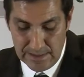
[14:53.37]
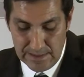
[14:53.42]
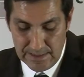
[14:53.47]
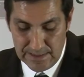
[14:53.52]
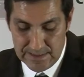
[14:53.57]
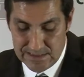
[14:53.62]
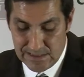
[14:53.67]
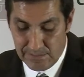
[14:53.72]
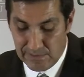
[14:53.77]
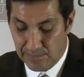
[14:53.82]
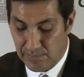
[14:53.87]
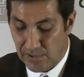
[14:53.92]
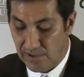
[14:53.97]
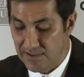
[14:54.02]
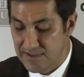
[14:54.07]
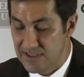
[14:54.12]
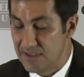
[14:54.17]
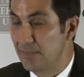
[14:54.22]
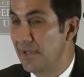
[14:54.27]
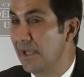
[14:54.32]
is something
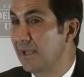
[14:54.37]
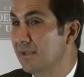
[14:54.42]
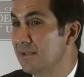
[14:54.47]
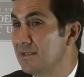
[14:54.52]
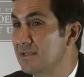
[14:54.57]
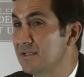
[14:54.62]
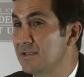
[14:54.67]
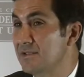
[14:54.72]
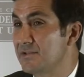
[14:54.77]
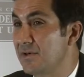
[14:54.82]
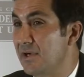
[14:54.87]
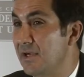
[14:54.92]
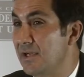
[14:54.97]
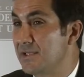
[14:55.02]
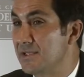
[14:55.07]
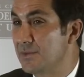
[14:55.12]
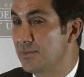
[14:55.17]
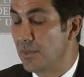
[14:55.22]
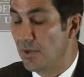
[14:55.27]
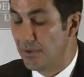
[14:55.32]
policymakers in Australia
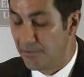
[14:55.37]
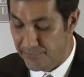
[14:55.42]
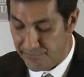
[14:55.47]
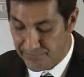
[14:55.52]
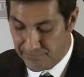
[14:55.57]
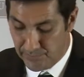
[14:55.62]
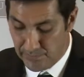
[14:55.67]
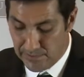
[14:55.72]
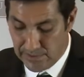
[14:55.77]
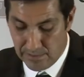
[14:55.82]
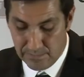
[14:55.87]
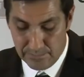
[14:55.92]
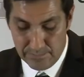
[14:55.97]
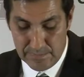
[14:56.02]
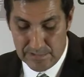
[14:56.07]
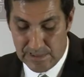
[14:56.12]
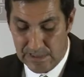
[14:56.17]
should ponder as well,